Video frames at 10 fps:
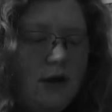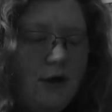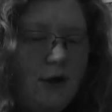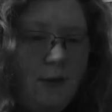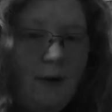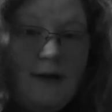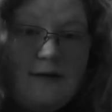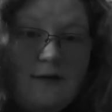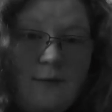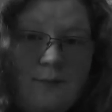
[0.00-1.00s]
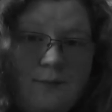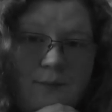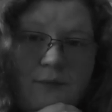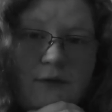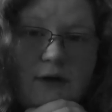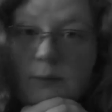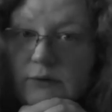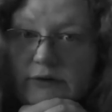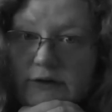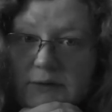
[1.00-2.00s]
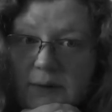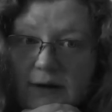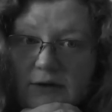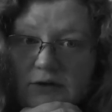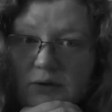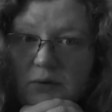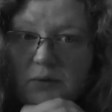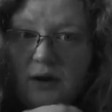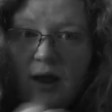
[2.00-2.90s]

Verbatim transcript: Alright, I will see you guys soon.